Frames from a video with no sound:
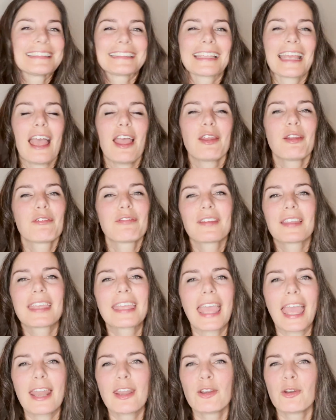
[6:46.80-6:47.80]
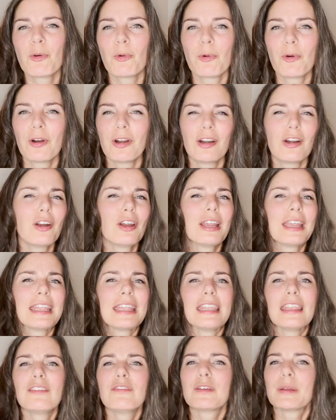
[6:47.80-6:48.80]
Kind of again or
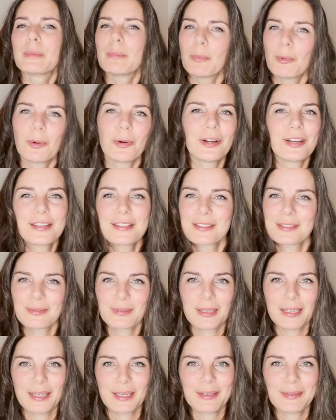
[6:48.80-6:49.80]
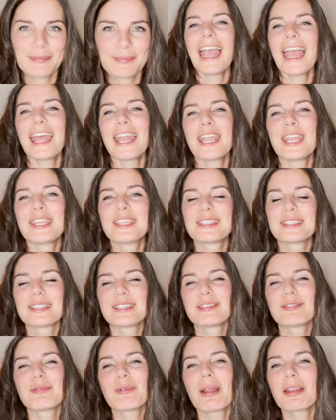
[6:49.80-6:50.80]
even more in Sweden. And
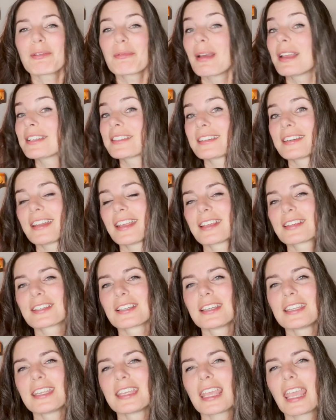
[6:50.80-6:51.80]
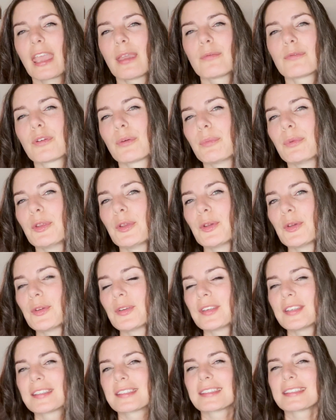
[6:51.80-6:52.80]
one question actually came from you
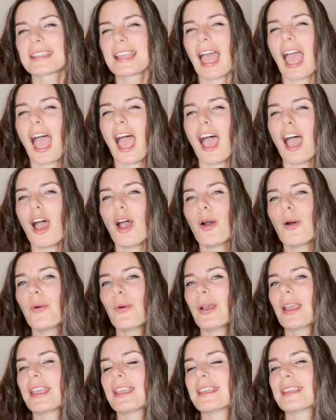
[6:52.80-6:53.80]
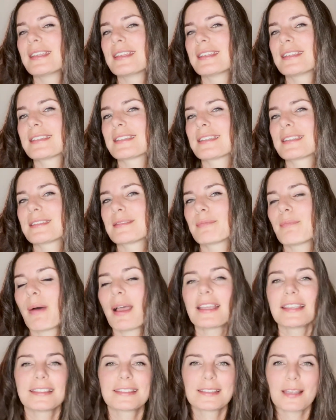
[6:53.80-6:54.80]
is, how is
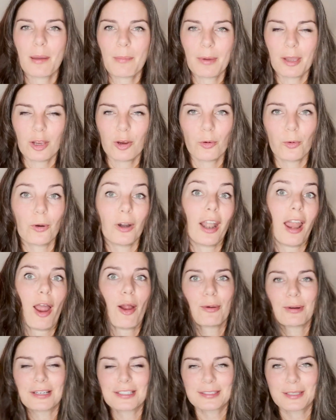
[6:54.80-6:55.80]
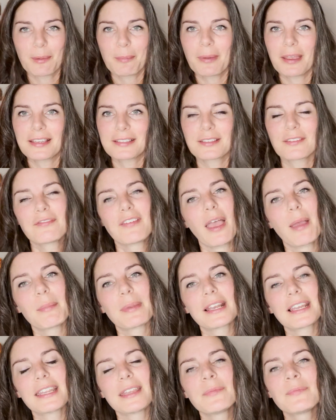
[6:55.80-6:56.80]
my summer or our summer as a
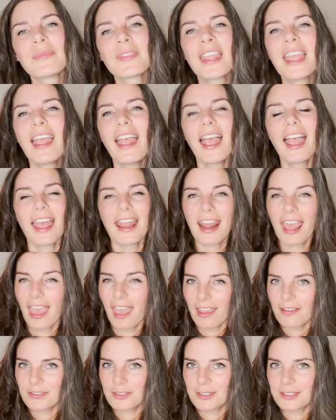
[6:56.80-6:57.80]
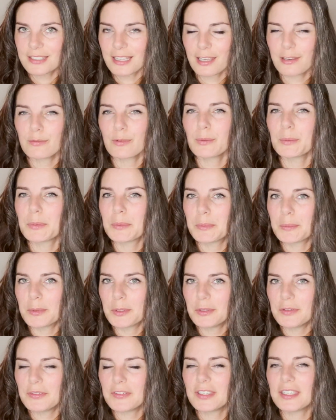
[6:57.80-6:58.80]
family? And I have to say, when we
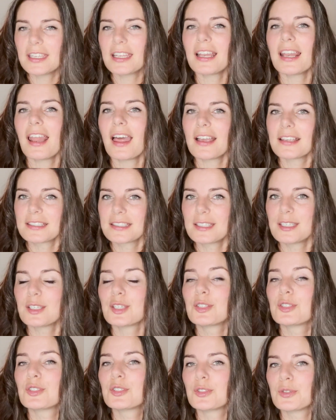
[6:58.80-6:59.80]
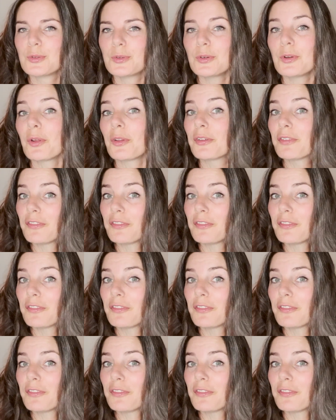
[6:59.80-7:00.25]
moved here last year in June, on the